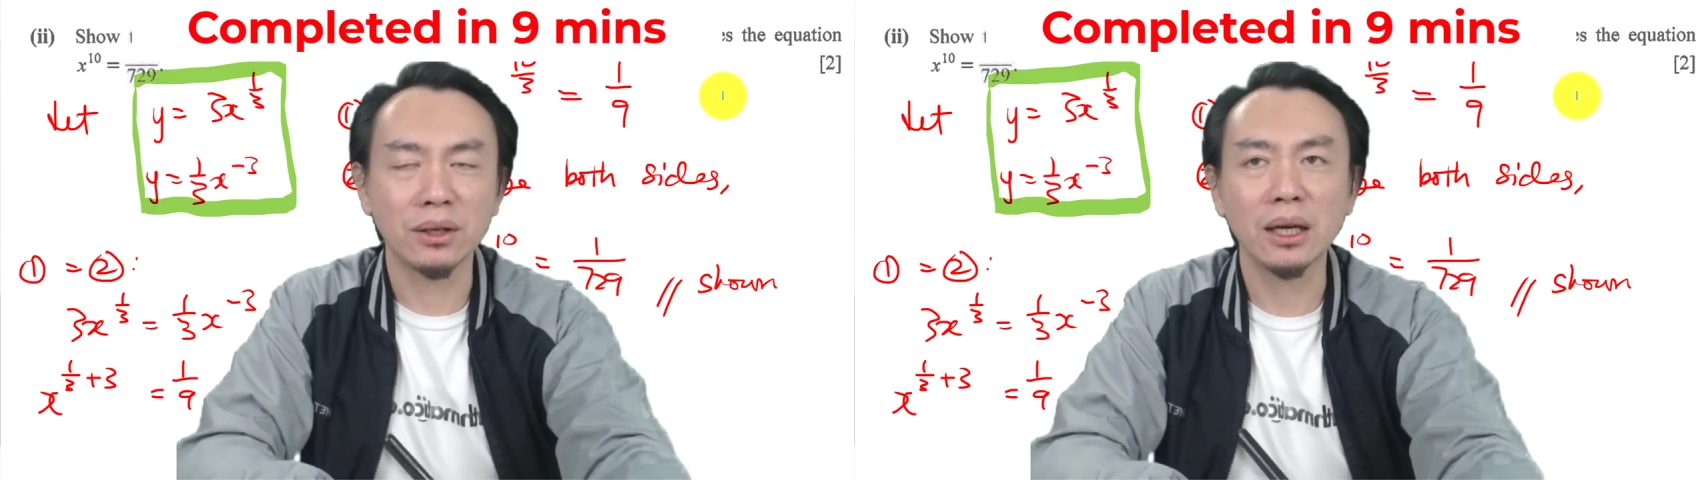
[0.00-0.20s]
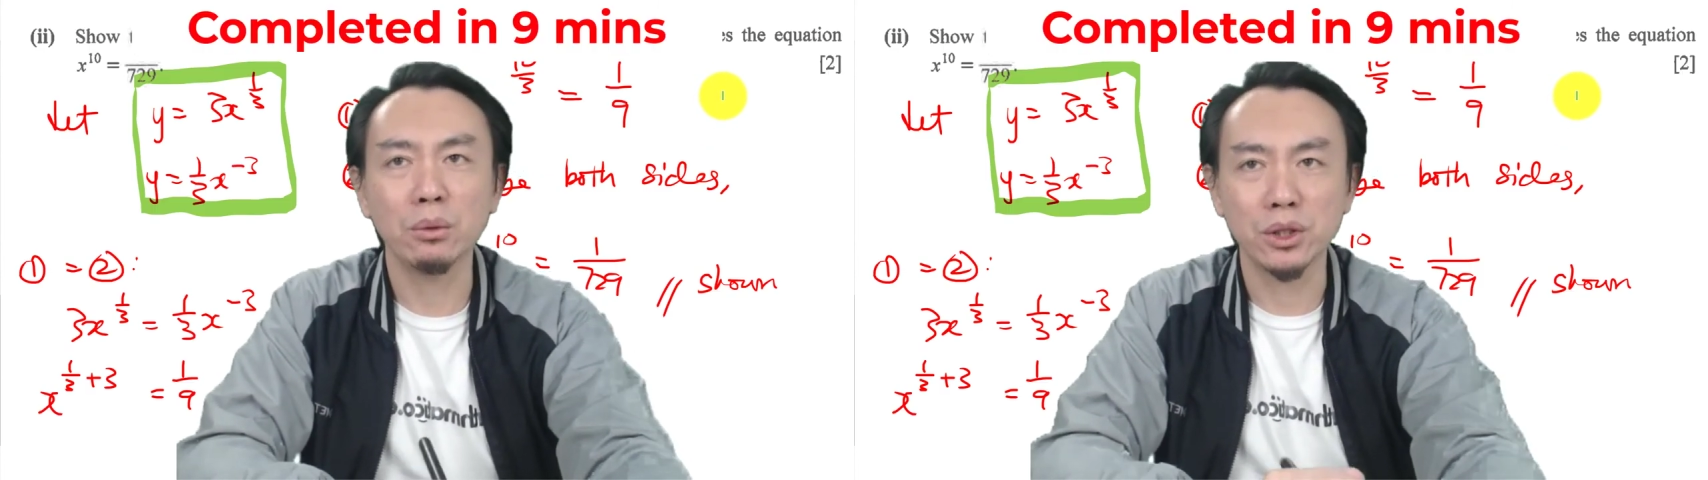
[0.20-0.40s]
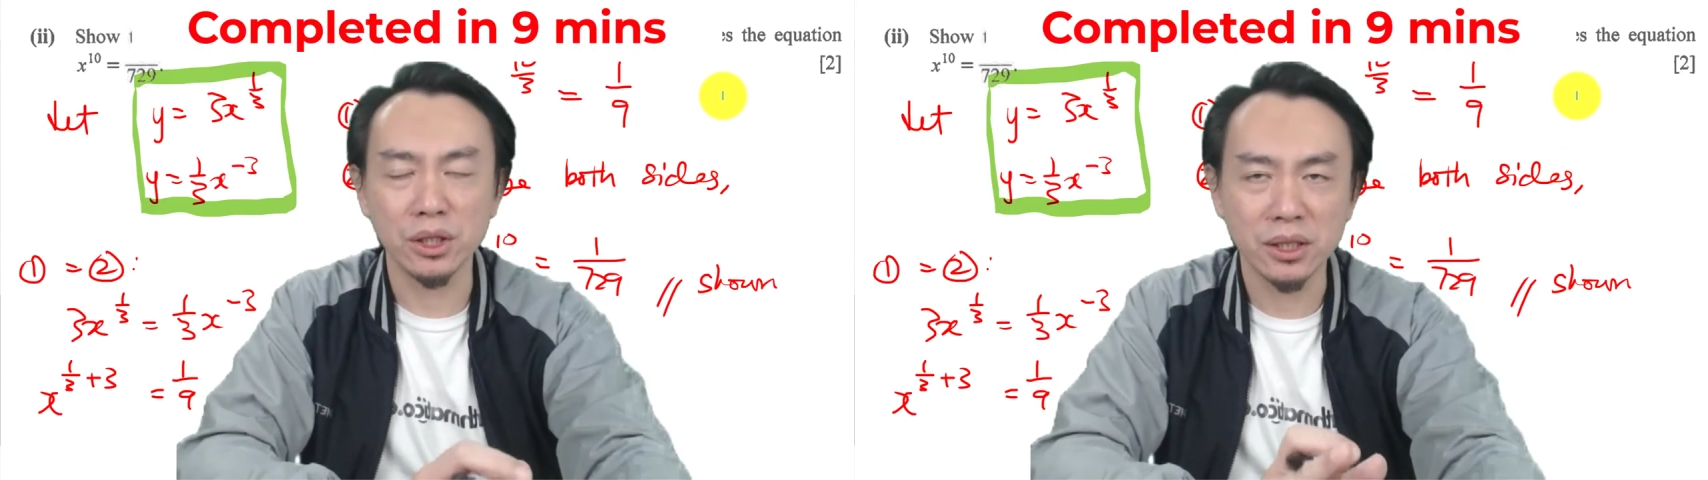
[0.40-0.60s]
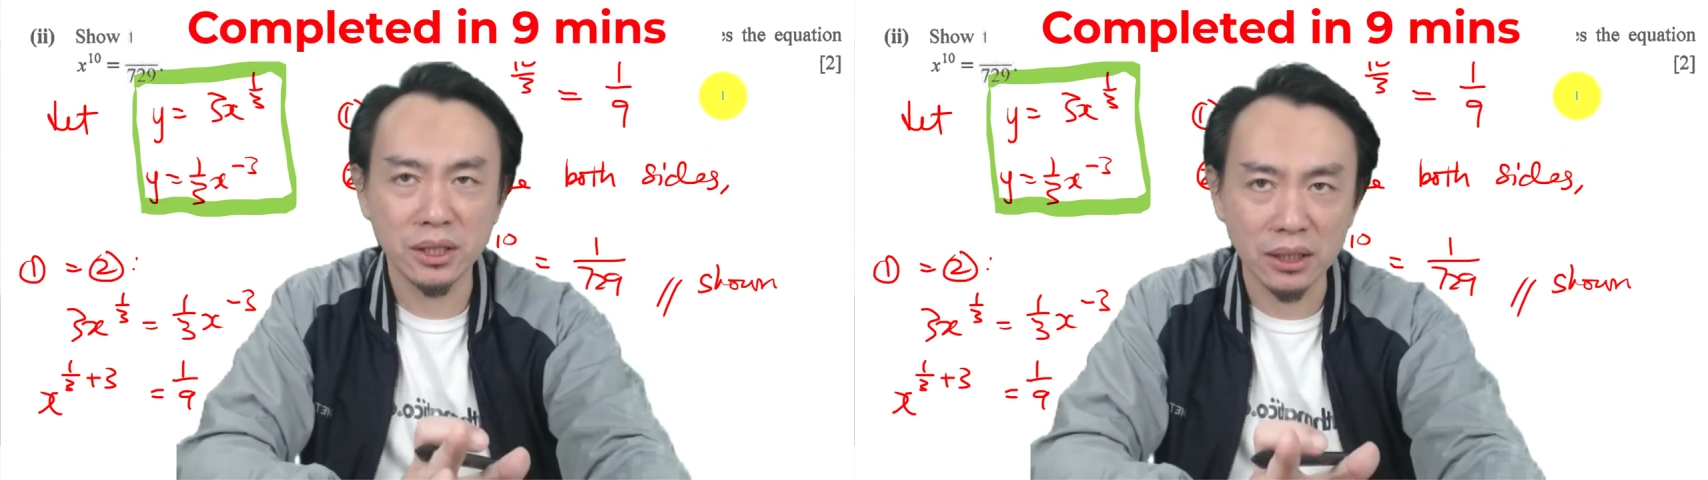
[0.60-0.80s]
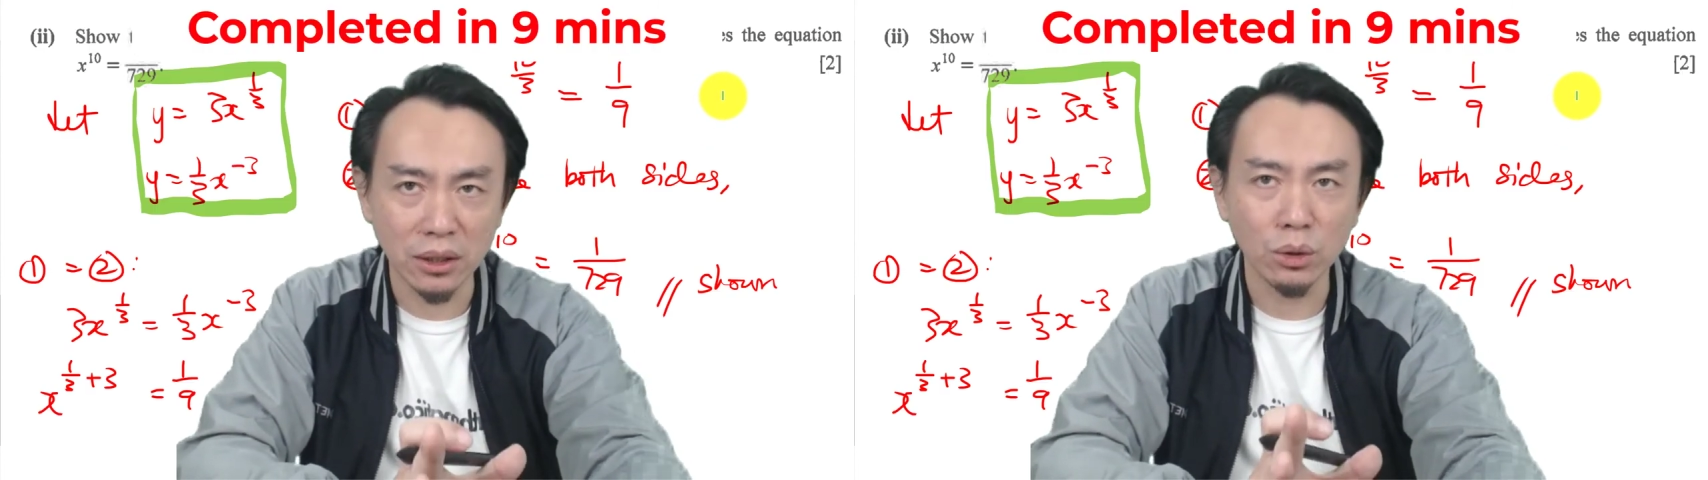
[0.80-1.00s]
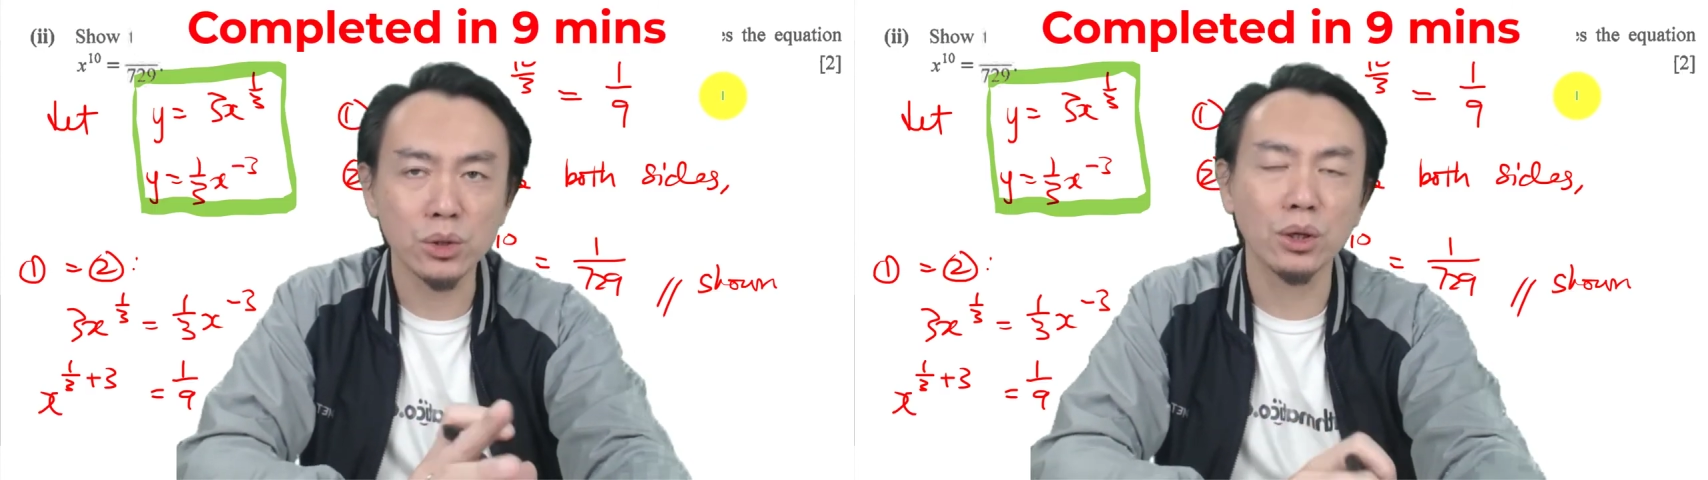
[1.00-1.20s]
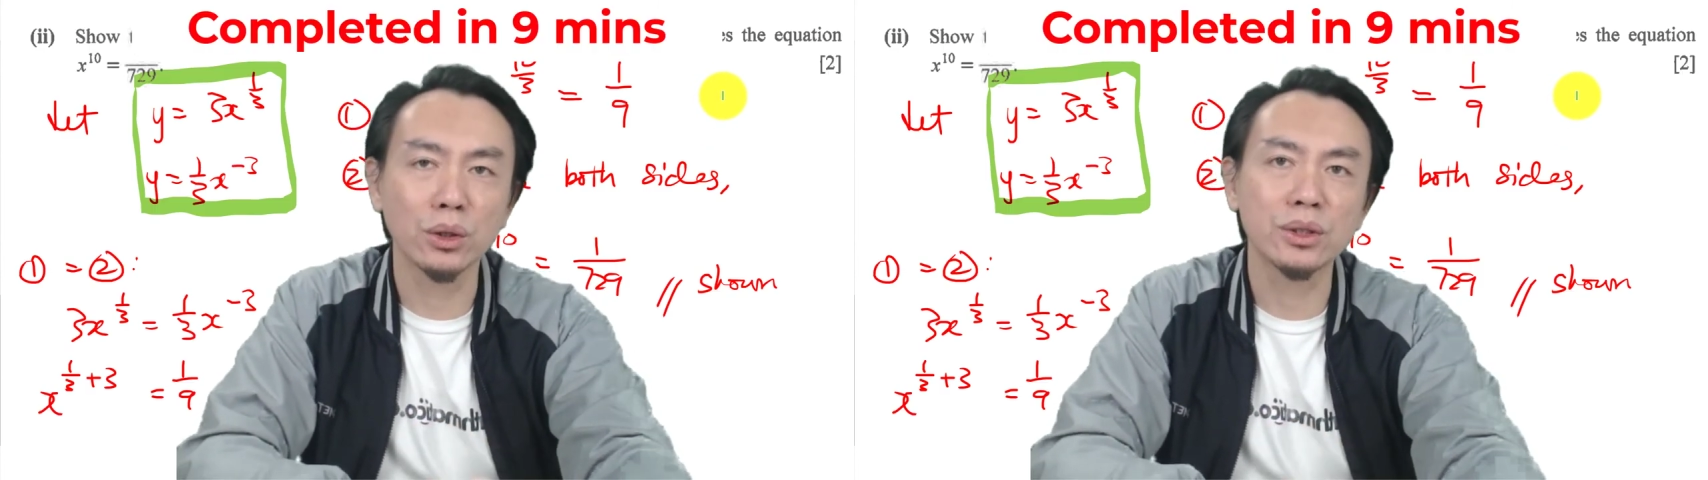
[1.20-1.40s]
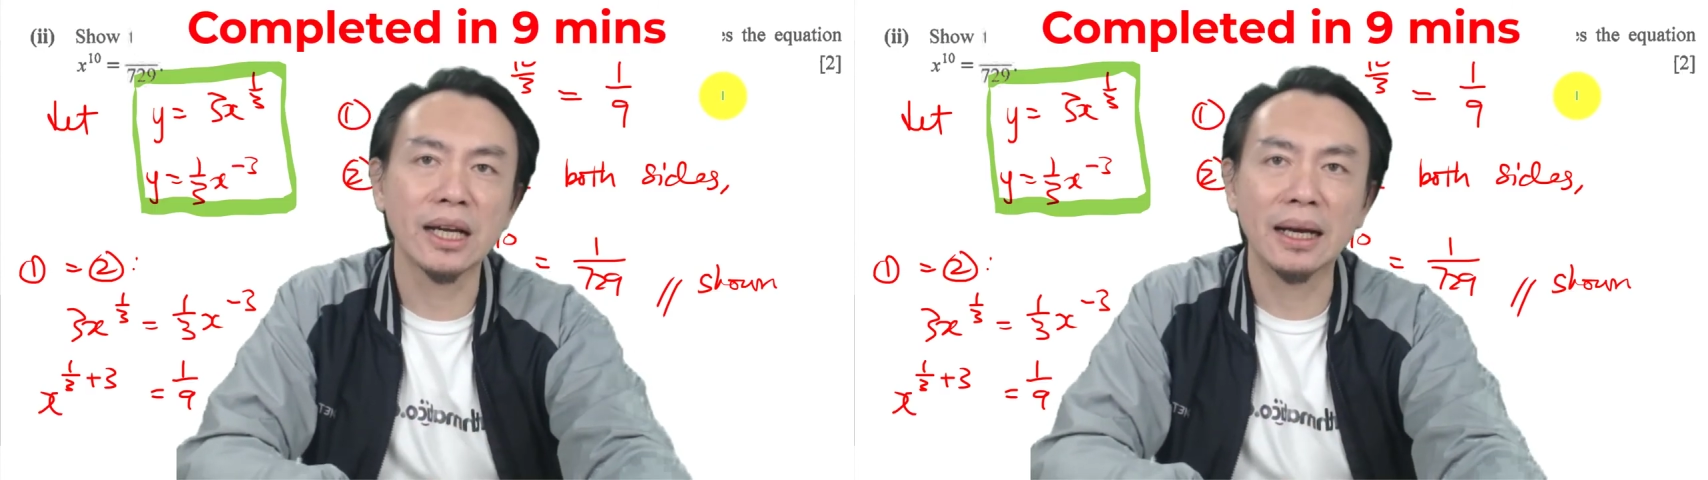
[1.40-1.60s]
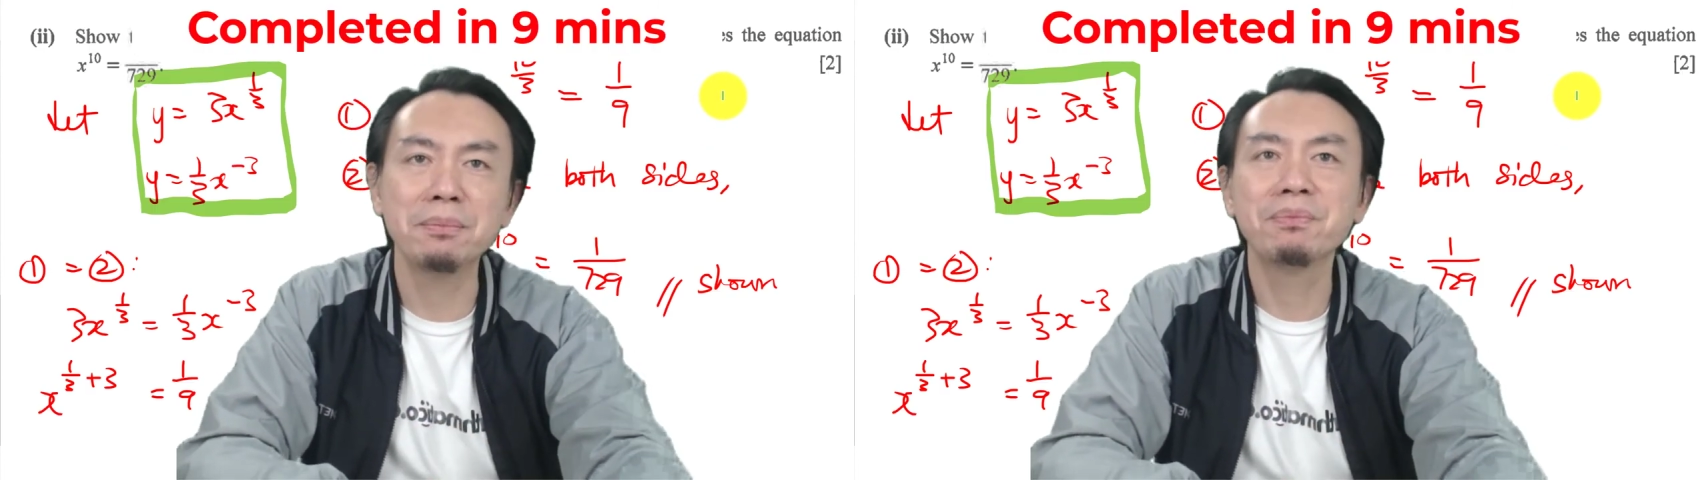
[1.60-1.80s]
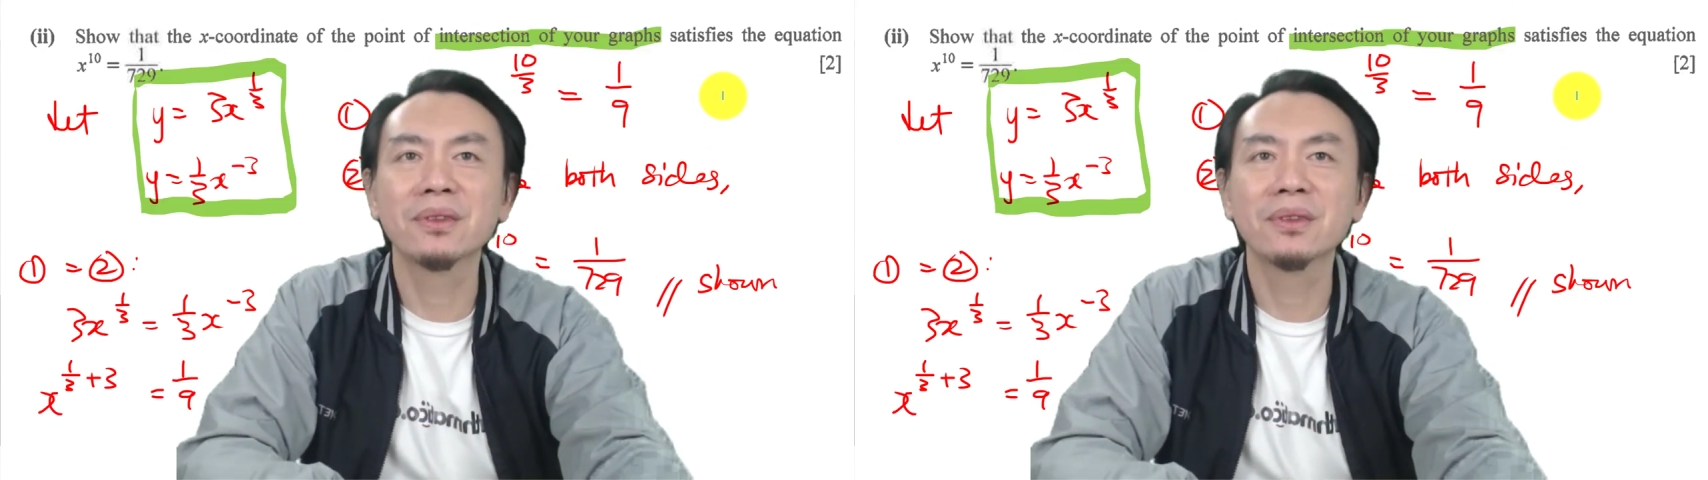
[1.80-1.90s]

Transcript: okay, which is also a good time.